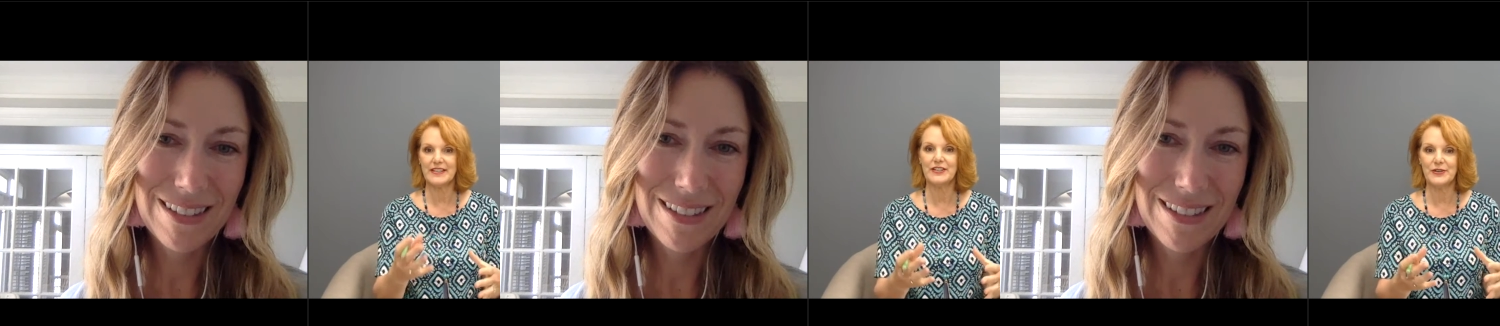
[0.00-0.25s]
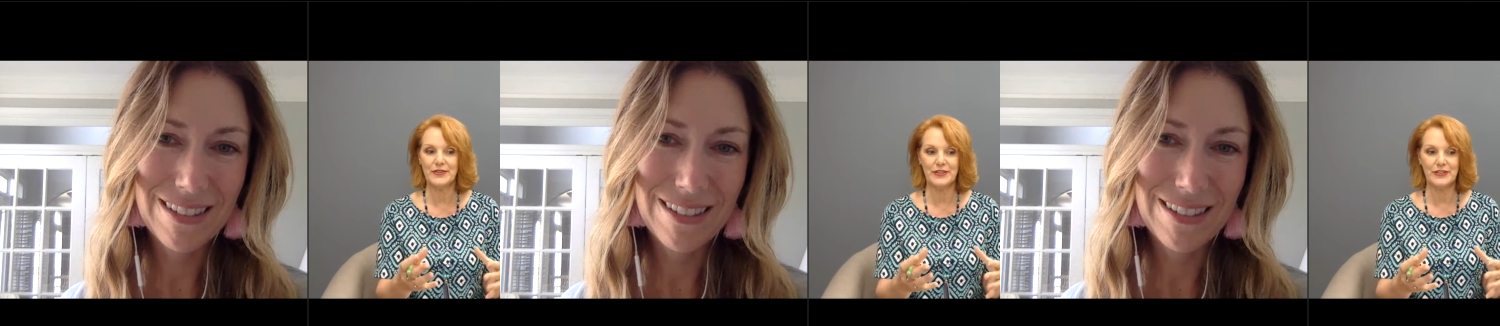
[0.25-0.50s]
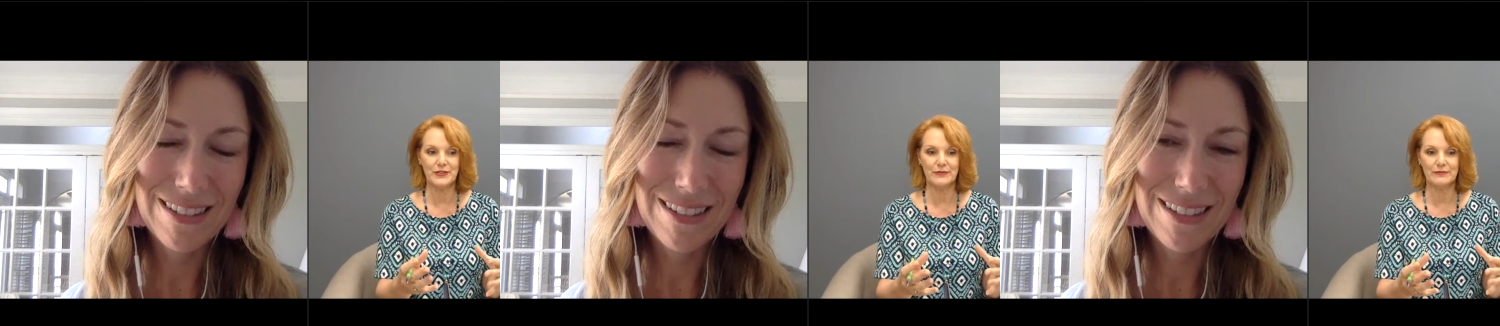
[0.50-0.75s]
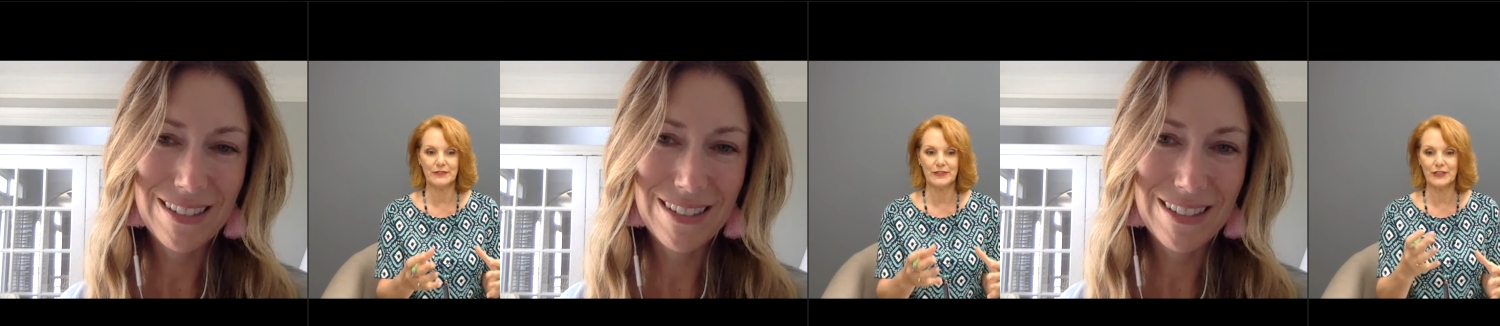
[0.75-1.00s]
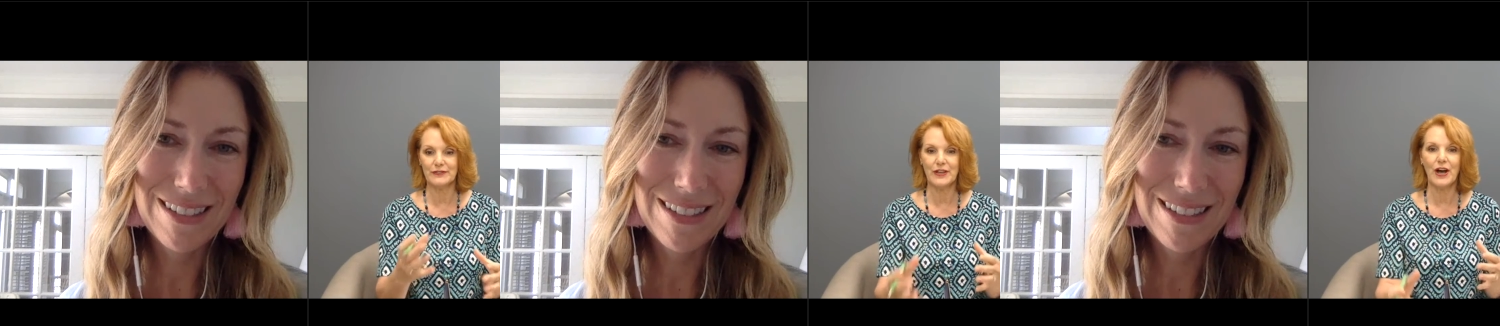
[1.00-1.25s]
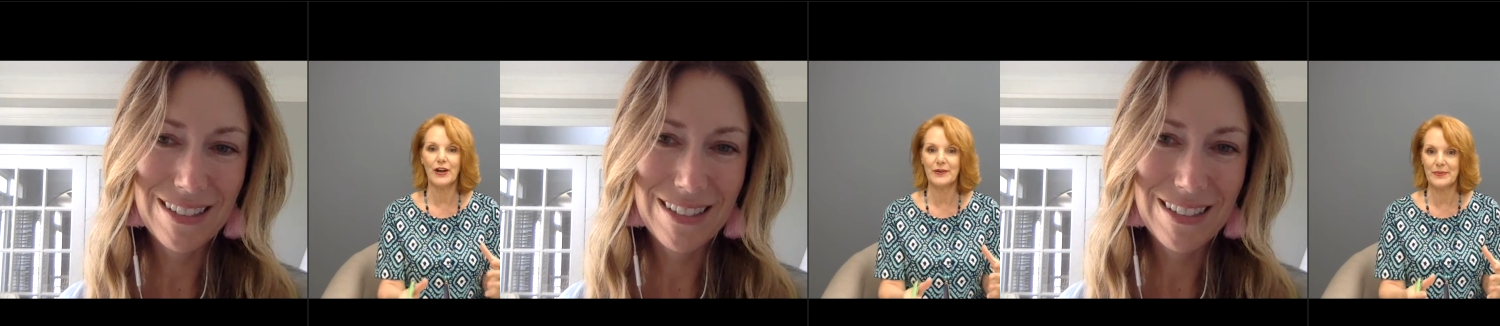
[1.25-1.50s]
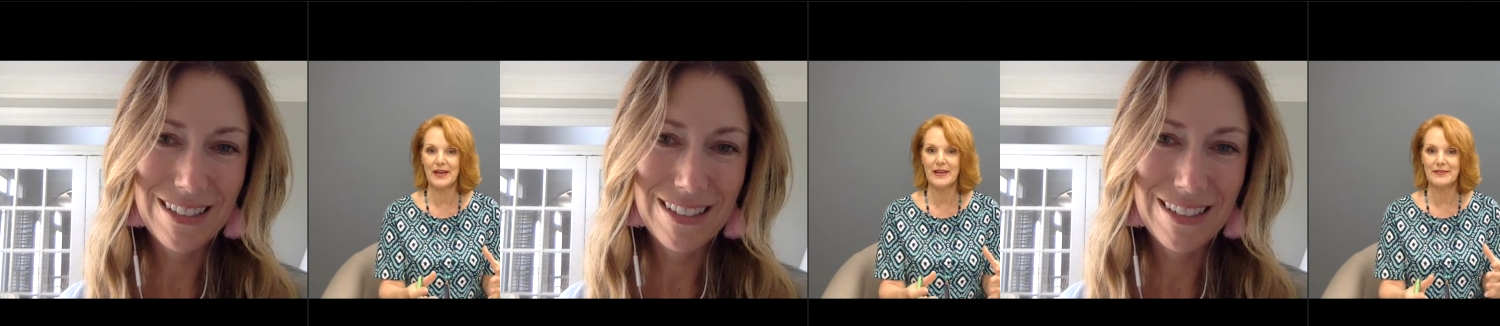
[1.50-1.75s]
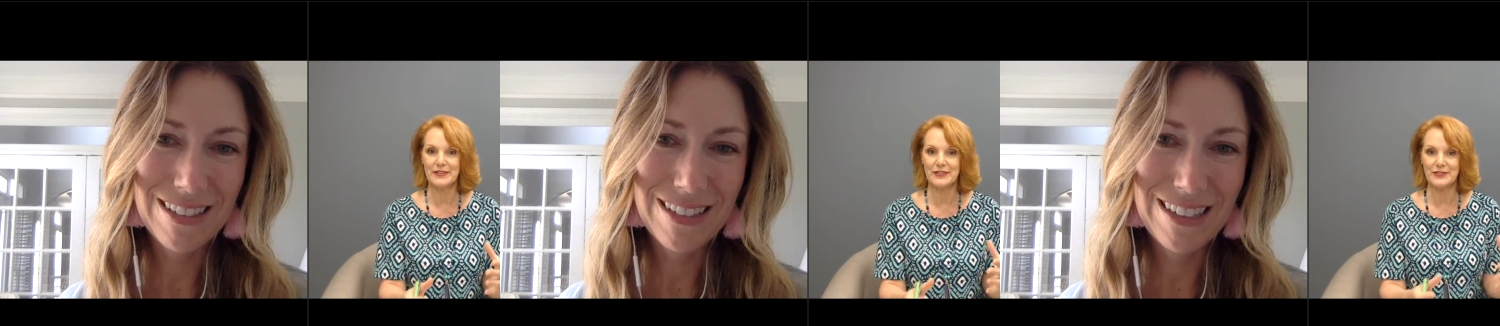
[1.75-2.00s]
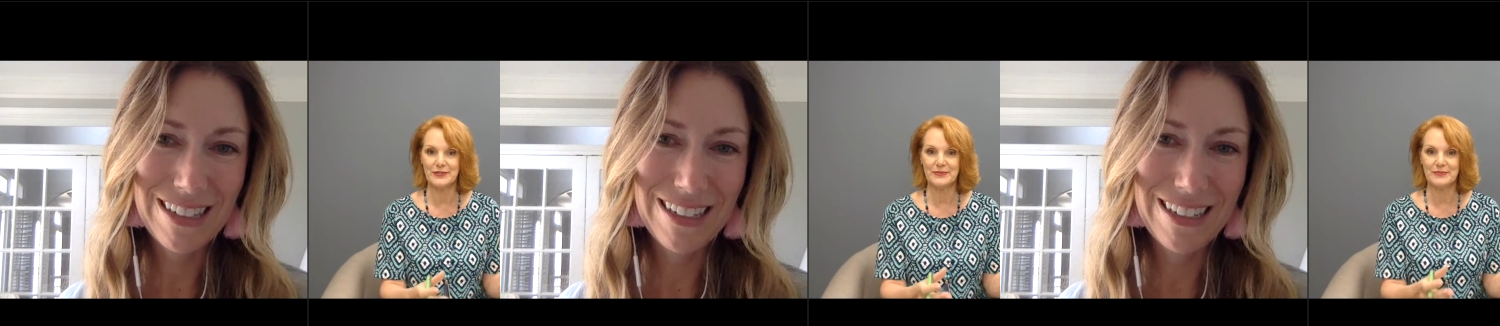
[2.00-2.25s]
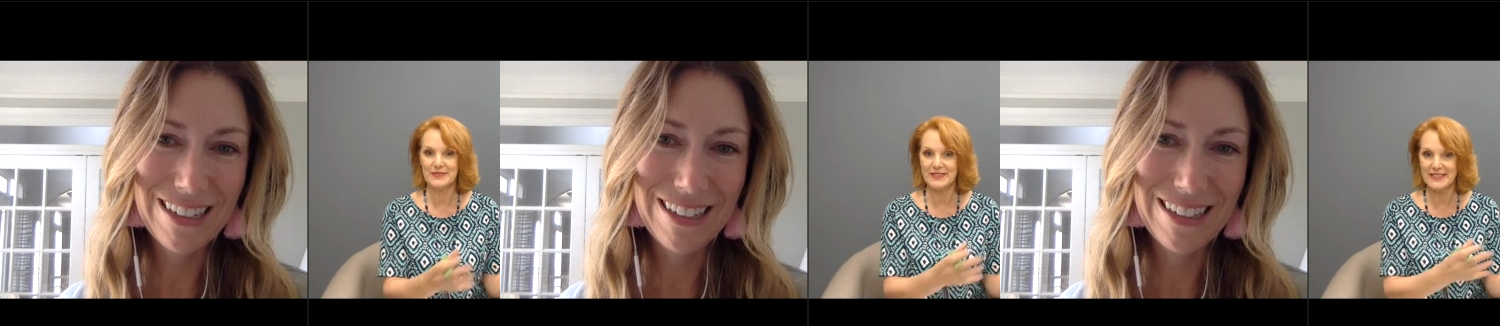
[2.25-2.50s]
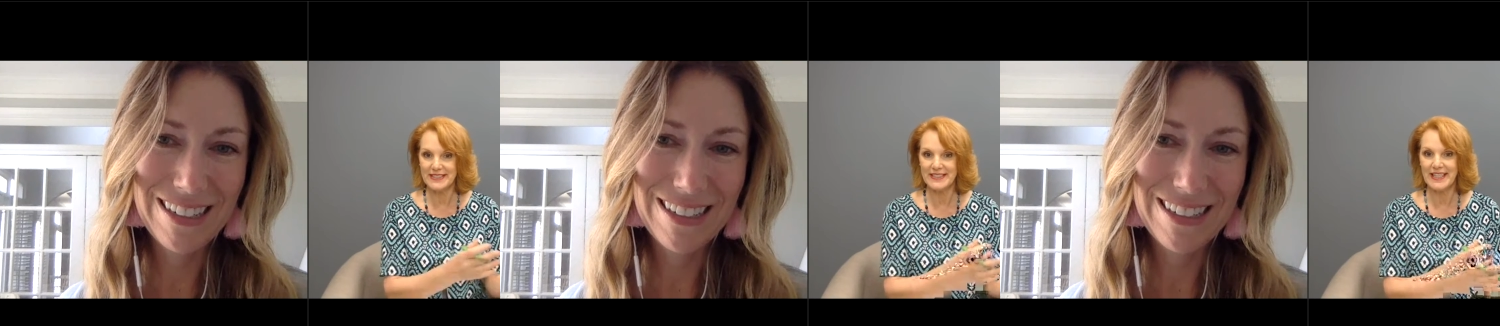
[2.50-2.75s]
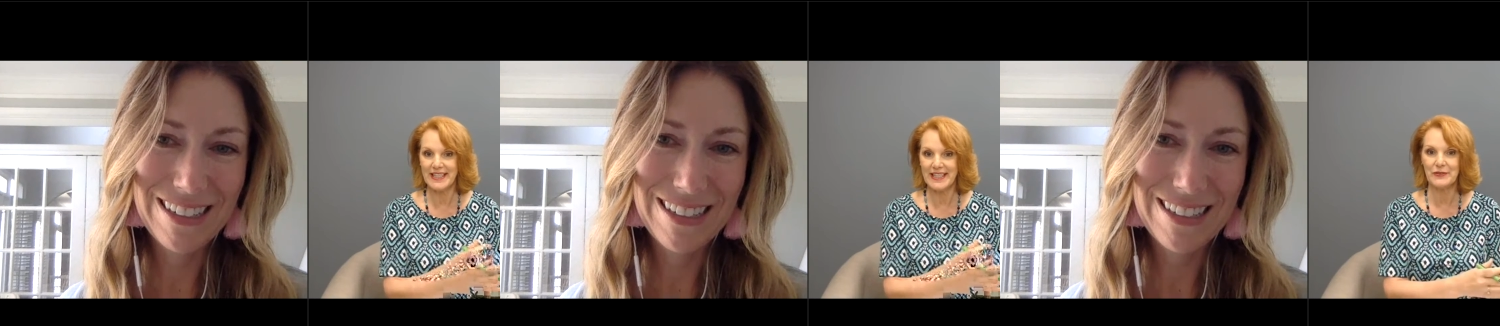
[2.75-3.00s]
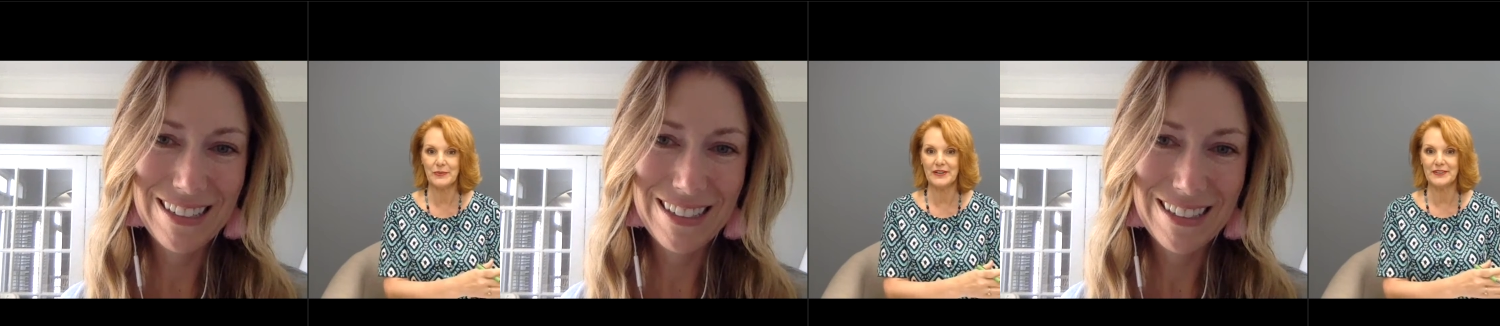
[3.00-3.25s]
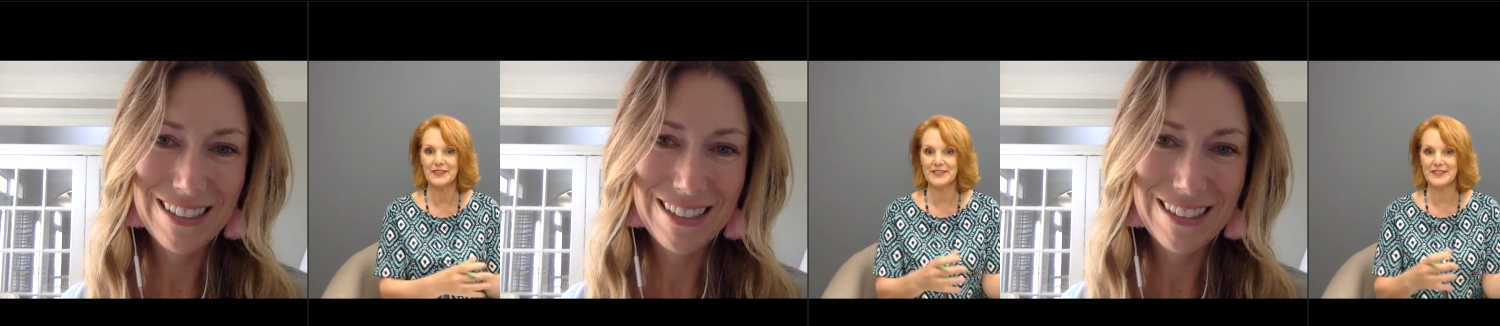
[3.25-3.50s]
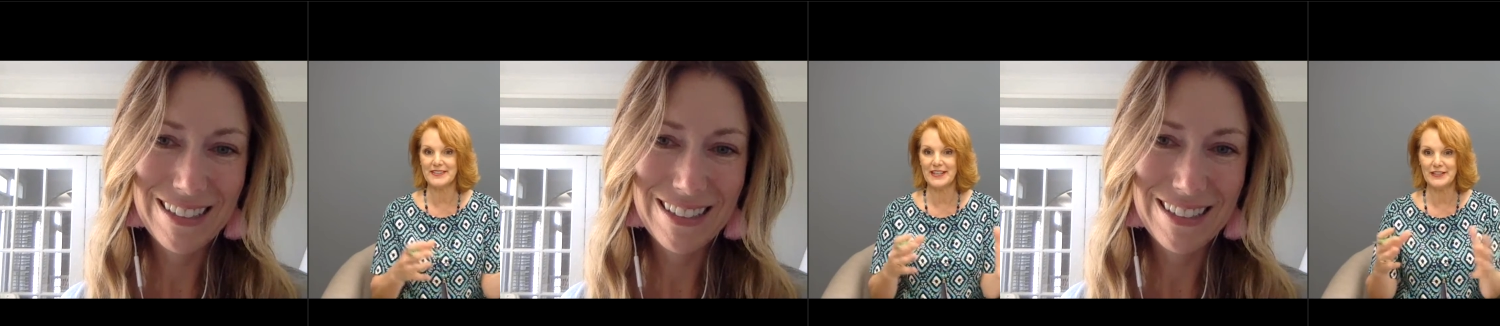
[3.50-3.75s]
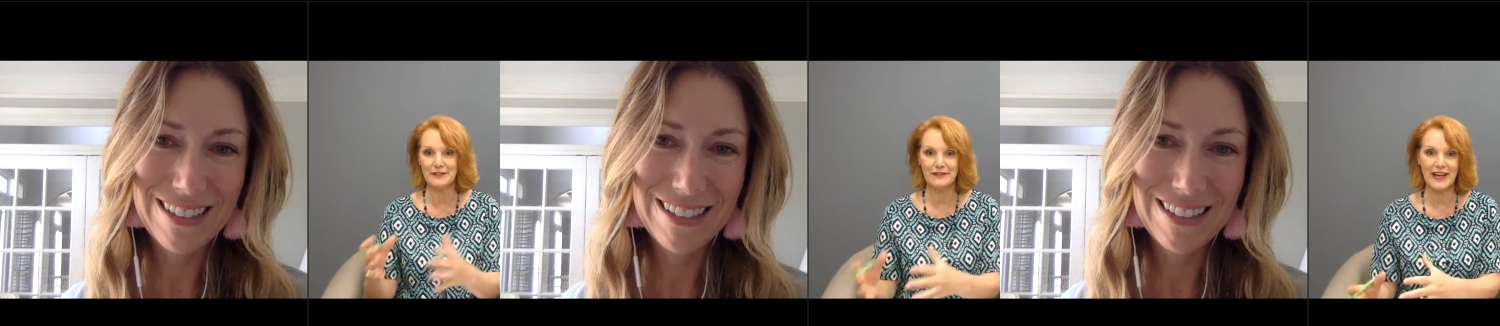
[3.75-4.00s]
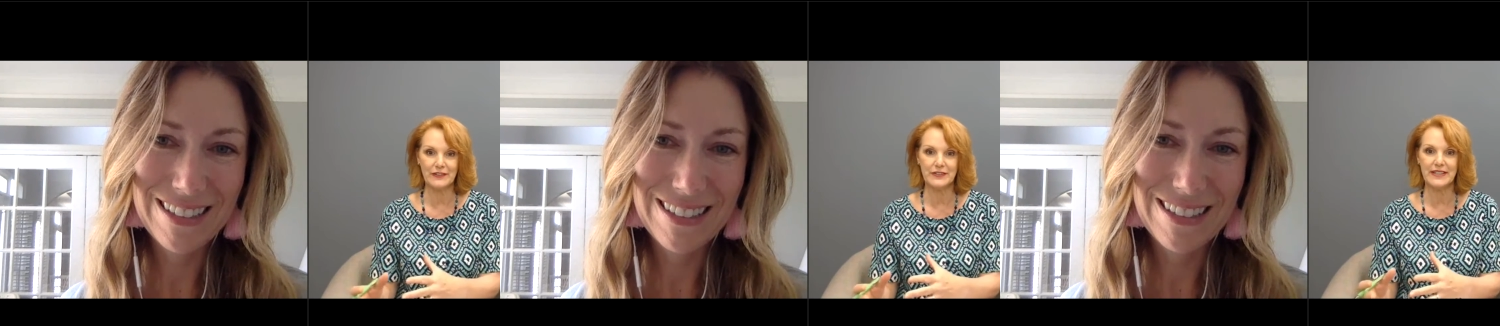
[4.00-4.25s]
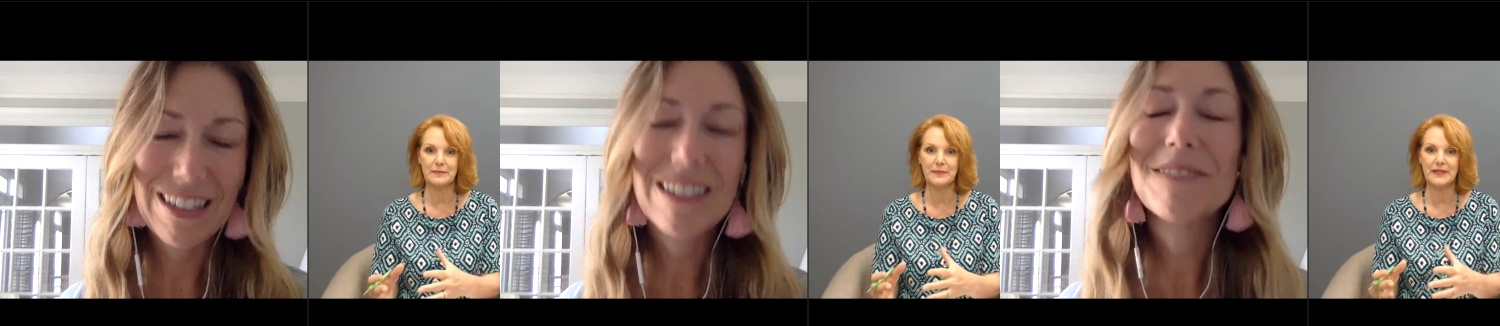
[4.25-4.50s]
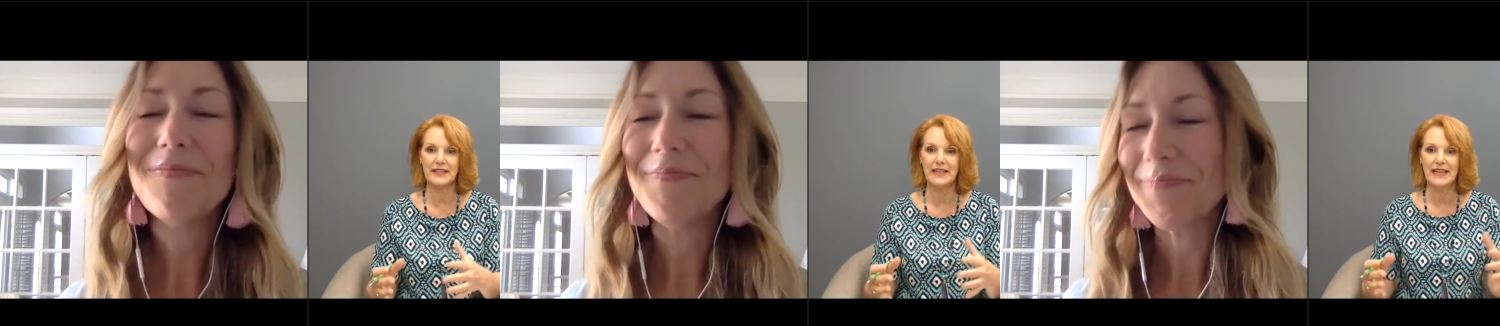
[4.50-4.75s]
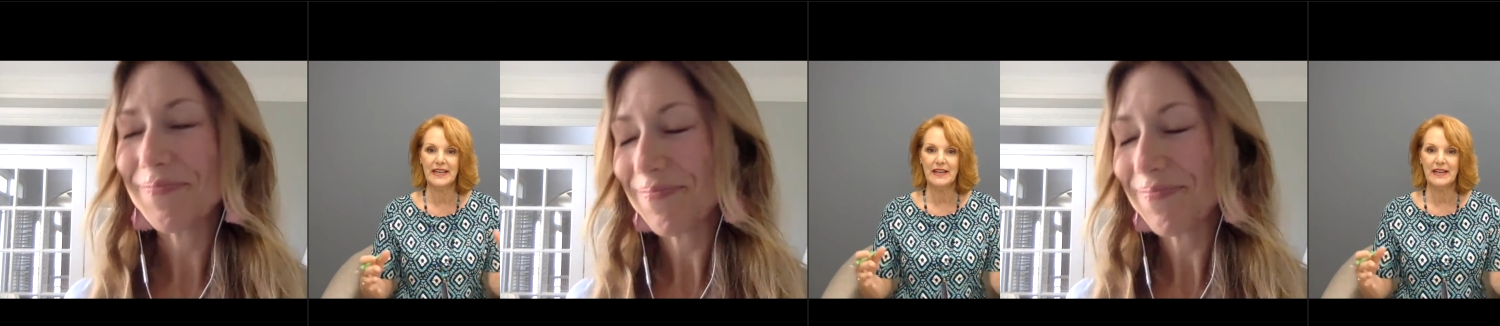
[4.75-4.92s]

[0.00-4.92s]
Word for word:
Speaker 1: I know that you learned the hard way because you didn't have the wellness and then you found it, but